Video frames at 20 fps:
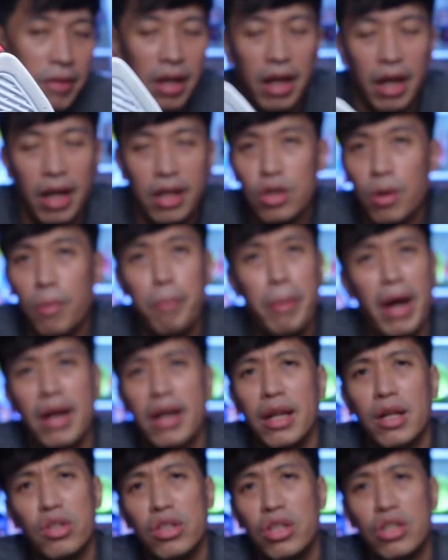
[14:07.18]
And
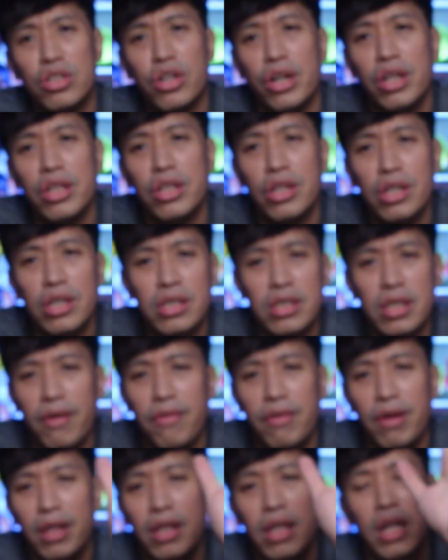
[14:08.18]
comparing it to the Jordan
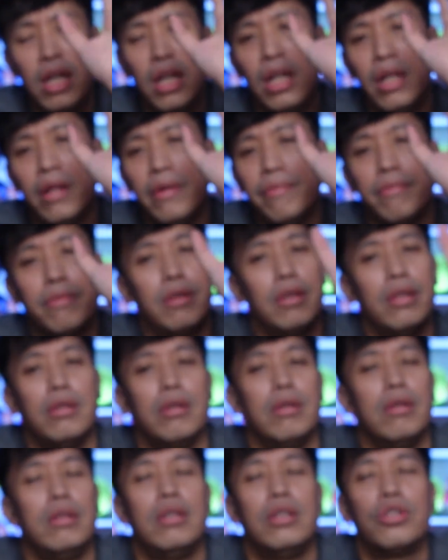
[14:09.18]
37,
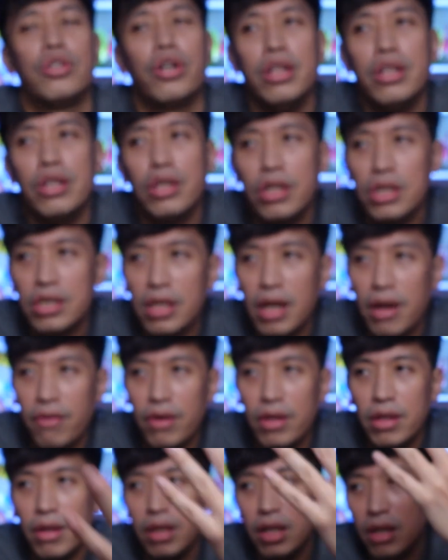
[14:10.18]
the Jordan
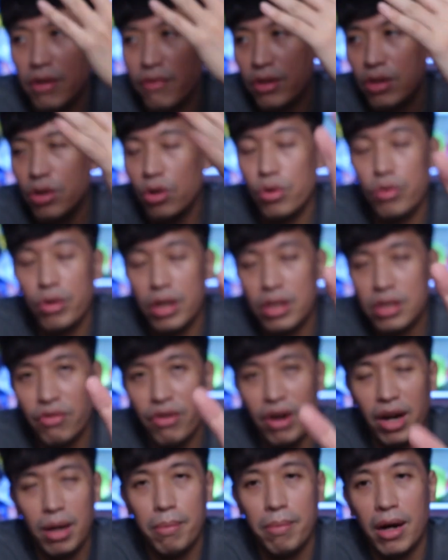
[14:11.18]
37, even though it's
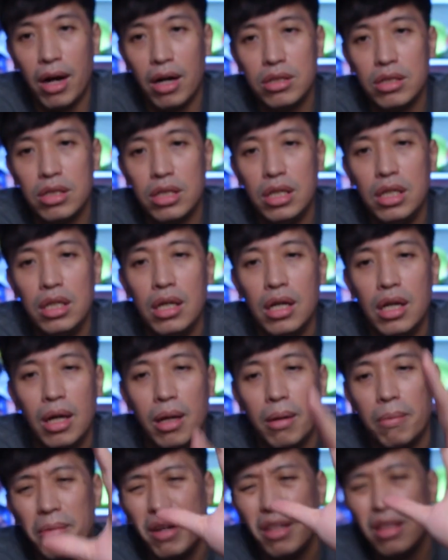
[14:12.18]
very bouncy,
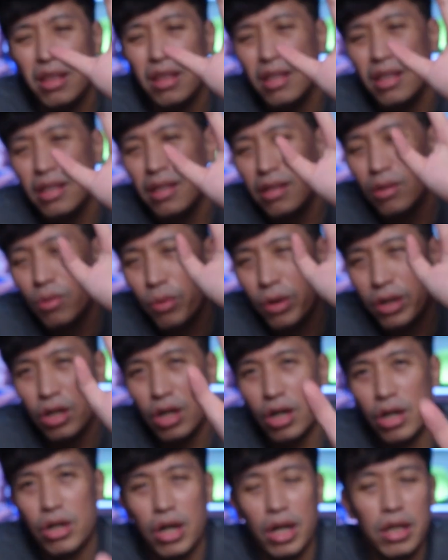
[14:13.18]
but when
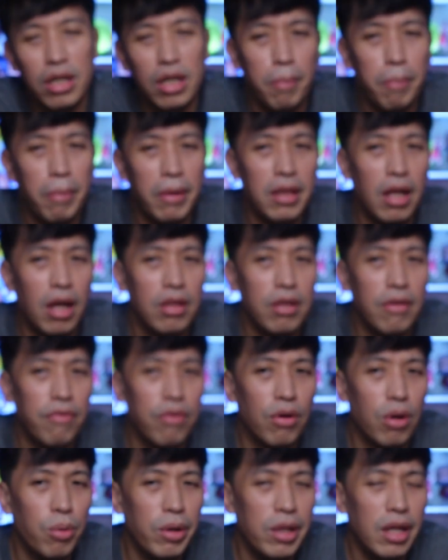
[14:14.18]
you're running up and down the
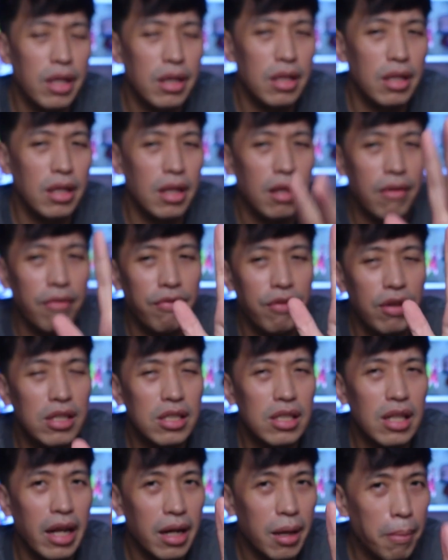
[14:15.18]
floor with it, it
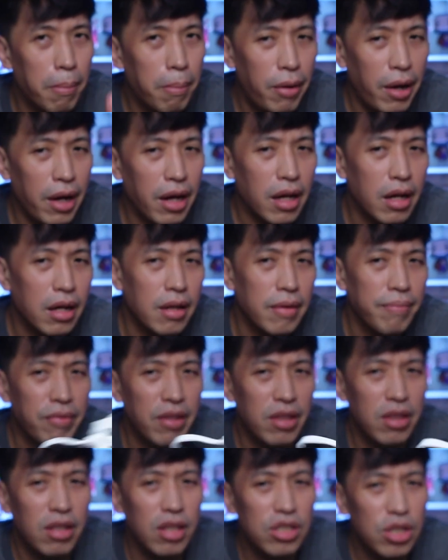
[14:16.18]
feels like a brick.
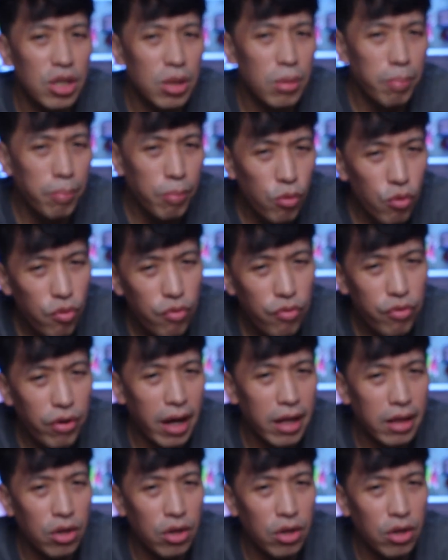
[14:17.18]
It doesn't move at